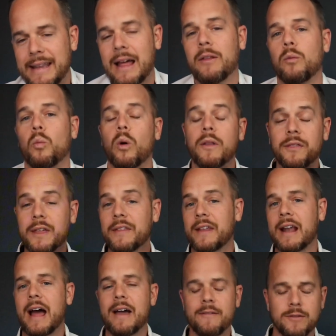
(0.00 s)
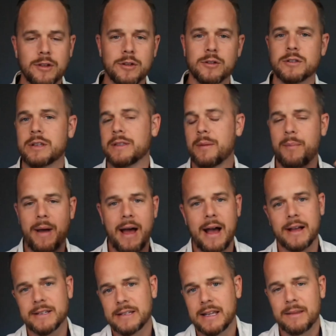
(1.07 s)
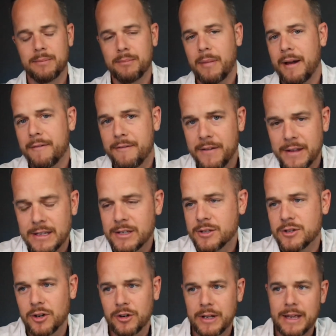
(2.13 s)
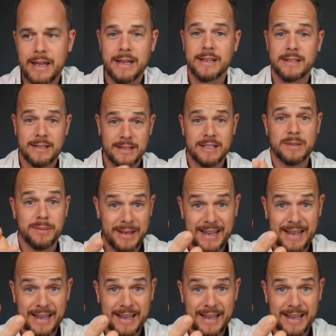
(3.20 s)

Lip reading: Now, the one thing that I've used in the past in my fitness journey is this